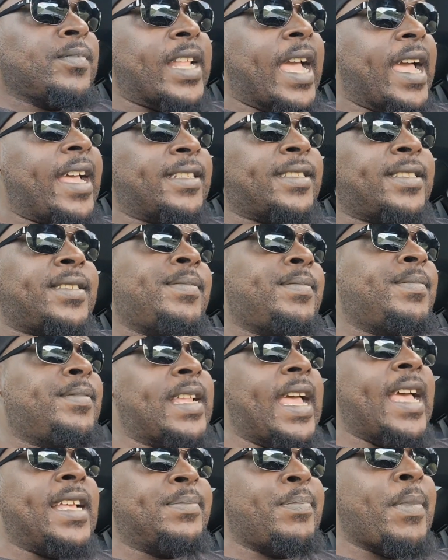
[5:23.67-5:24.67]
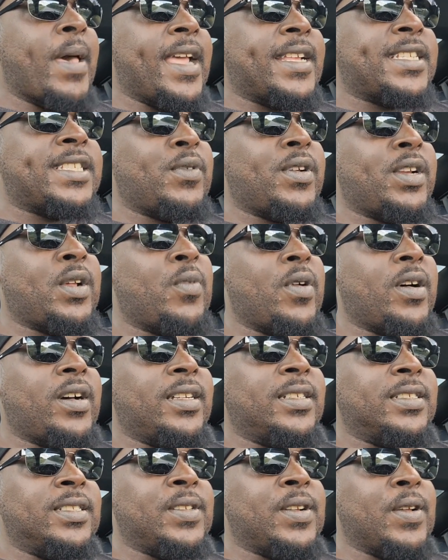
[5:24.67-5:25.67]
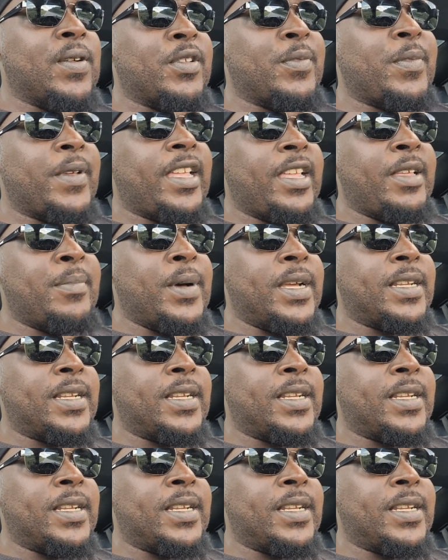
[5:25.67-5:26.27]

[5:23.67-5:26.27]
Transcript: That's basically what it was. You know what I mean?